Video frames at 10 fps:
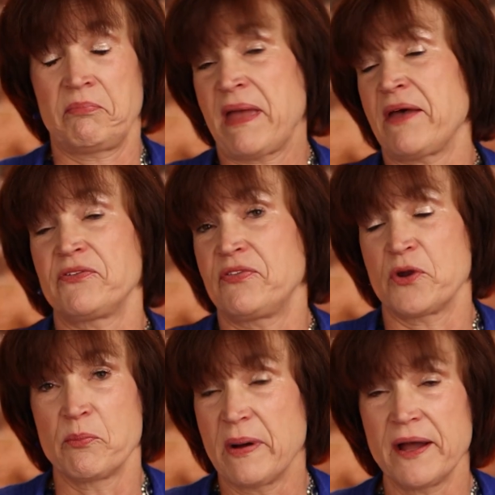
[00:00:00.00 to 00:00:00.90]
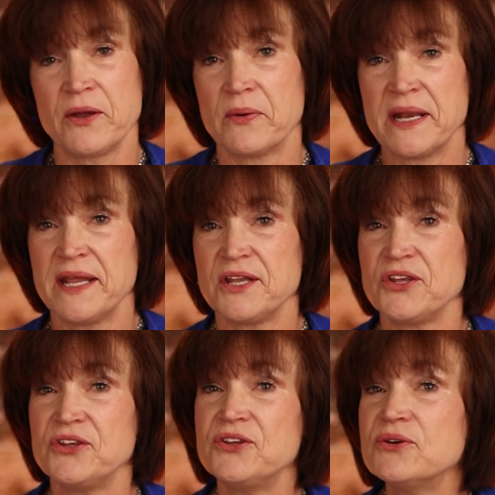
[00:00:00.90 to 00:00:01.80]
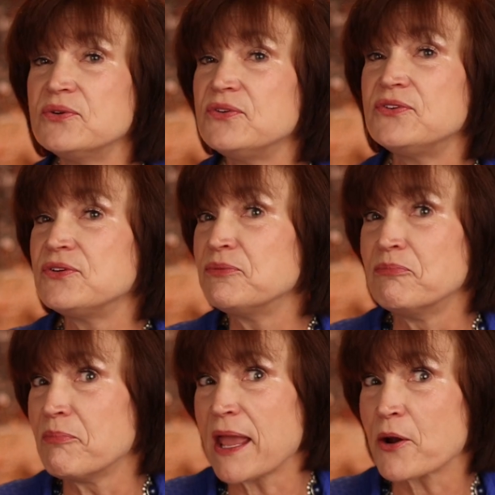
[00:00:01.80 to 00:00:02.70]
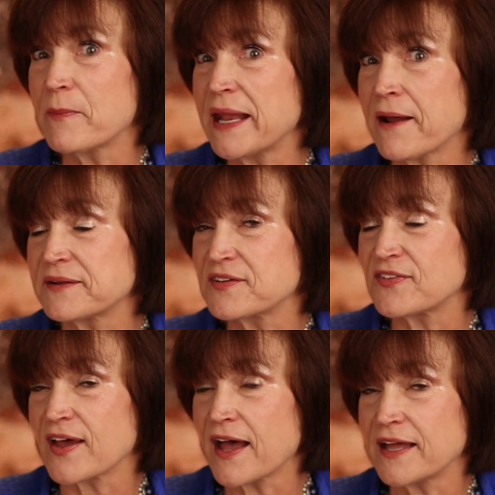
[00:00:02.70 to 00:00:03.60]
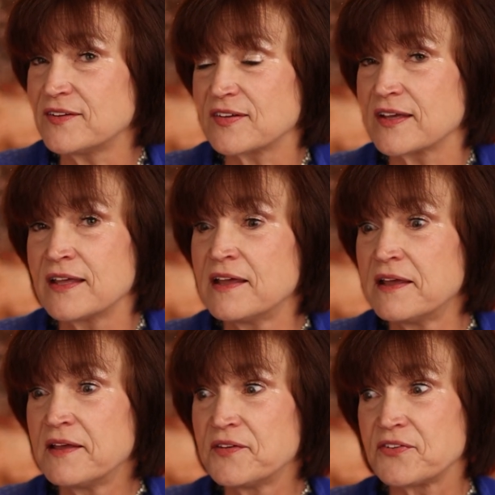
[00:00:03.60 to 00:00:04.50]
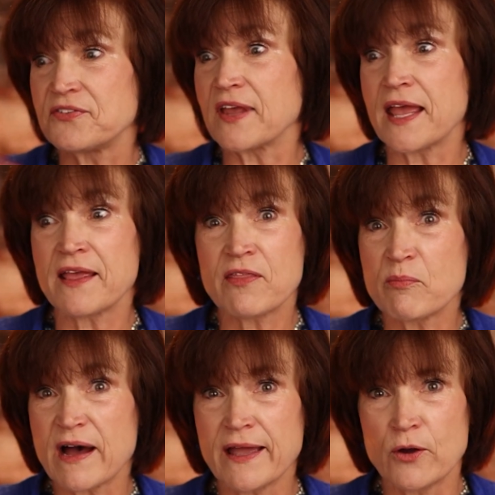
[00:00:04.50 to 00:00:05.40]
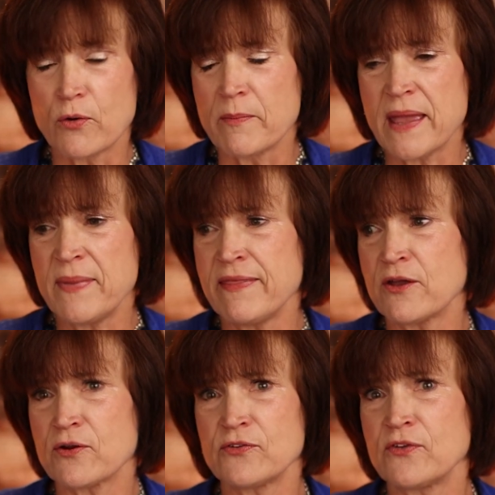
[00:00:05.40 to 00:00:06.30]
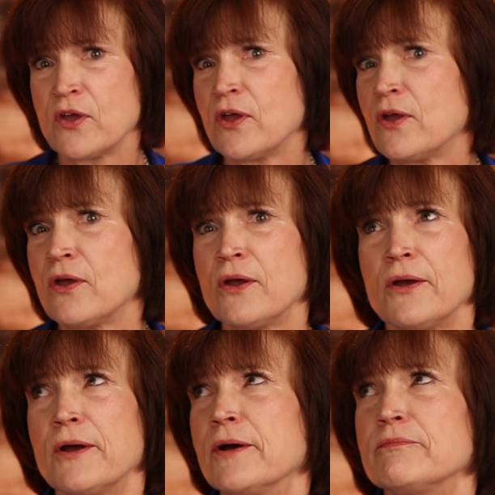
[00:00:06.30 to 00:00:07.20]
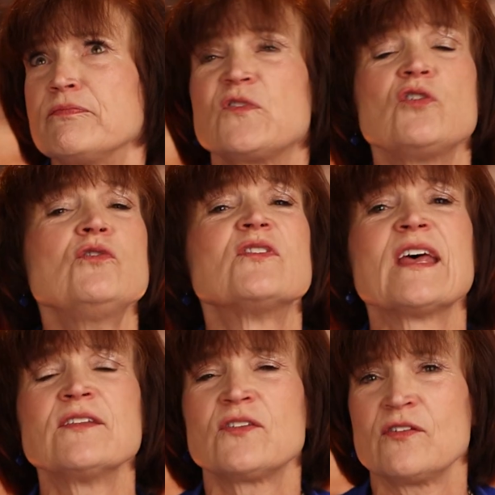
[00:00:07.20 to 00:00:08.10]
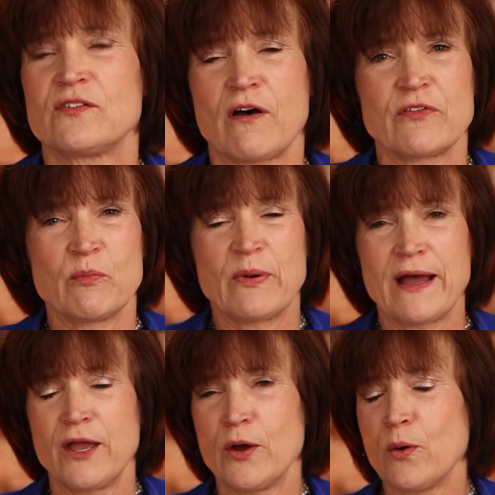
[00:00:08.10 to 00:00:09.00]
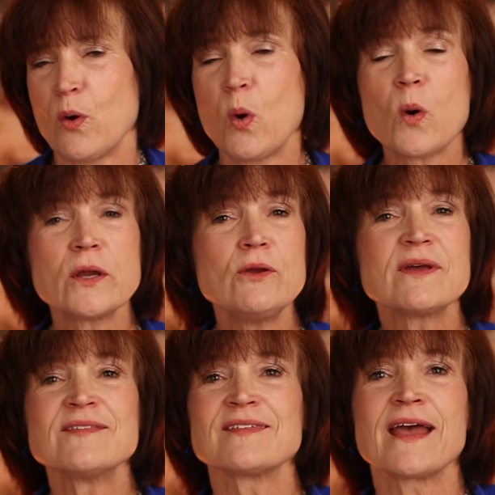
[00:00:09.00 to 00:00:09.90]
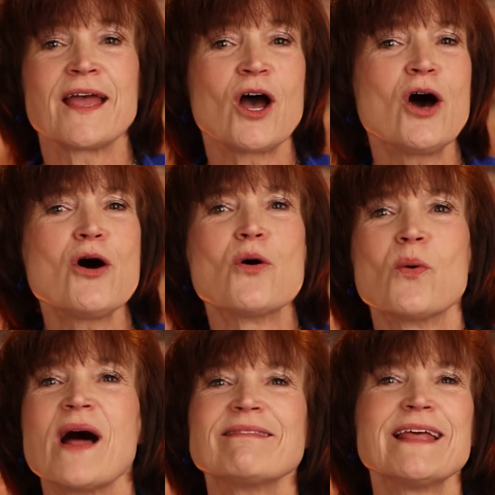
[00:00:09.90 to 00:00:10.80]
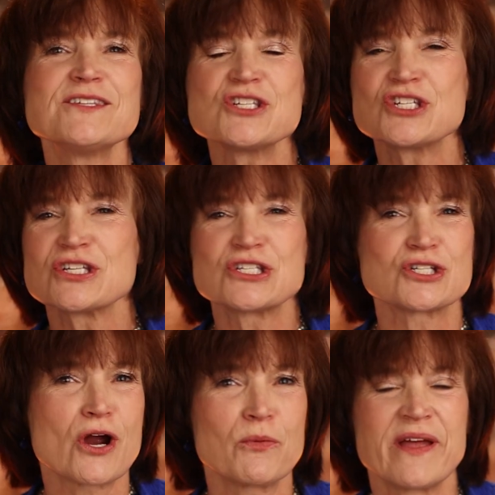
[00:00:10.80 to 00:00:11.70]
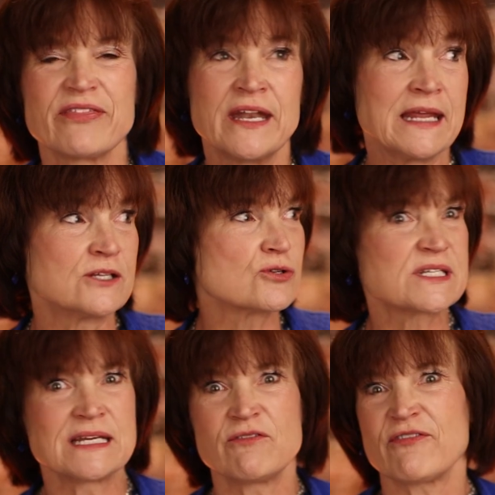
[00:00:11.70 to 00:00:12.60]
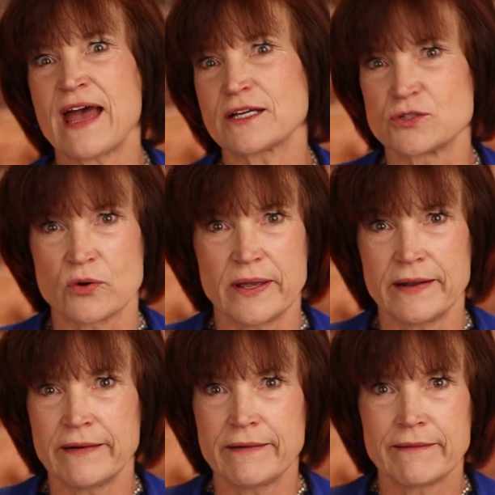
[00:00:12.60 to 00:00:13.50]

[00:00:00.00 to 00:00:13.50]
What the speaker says: has their bio in it. You may or may not decide to say the bio, or maybe there's 2 sentences off the bio. Or you can say, oh, let's just start with an interesting factoid.